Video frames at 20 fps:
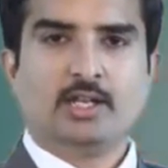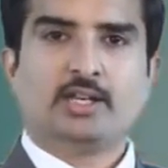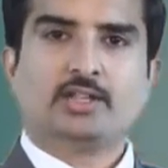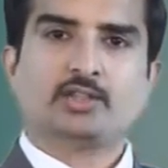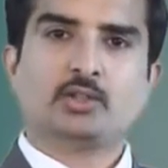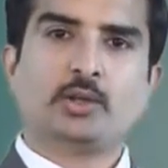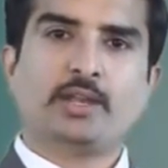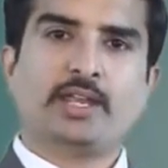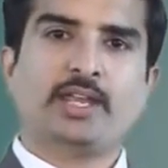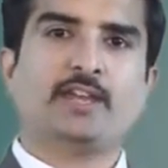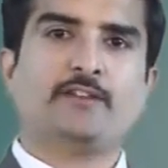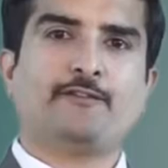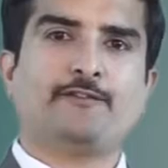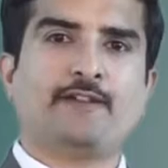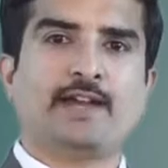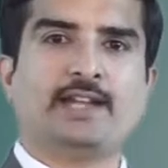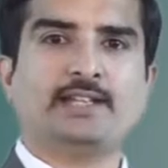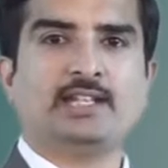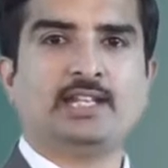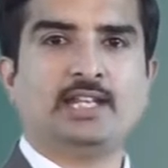So here
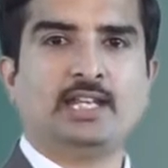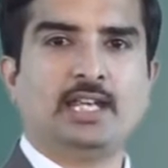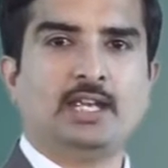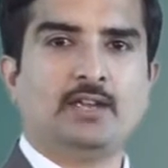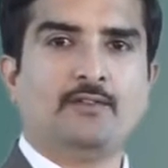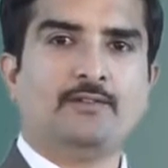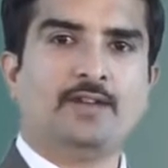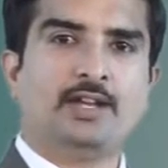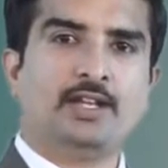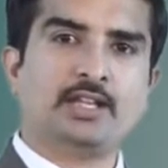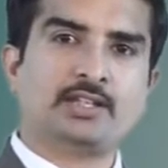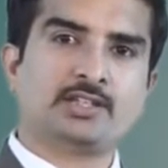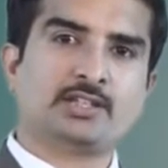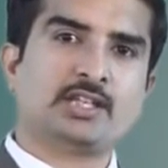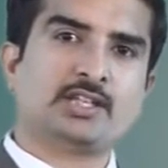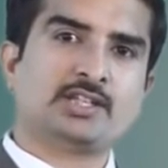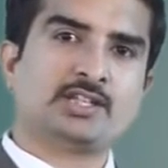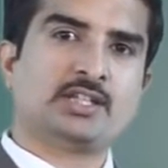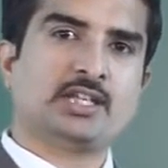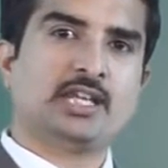finally we
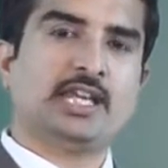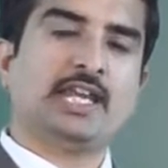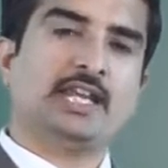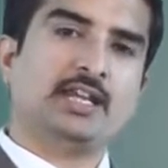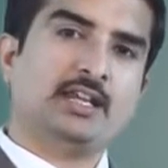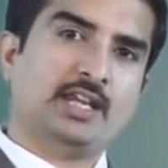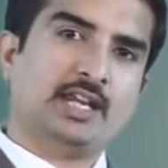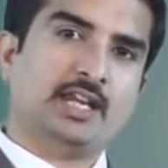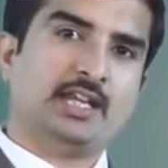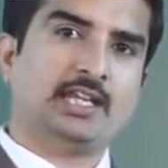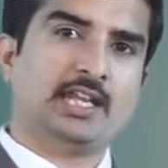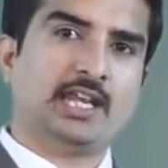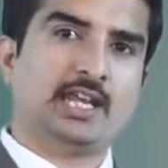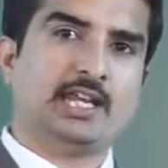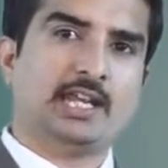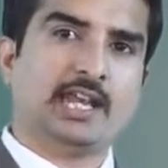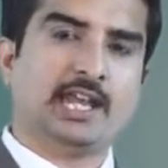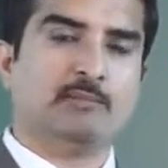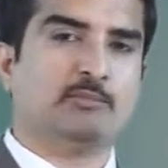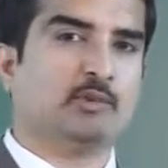discussed in
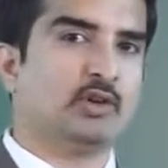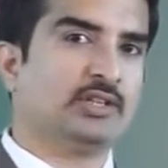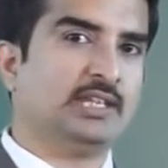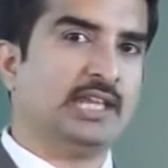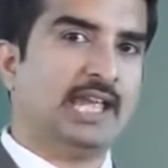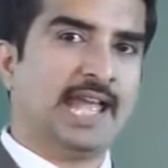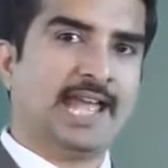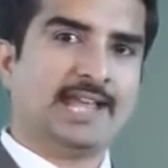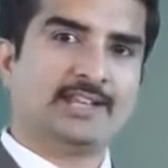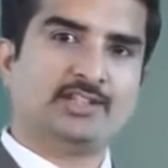detail about the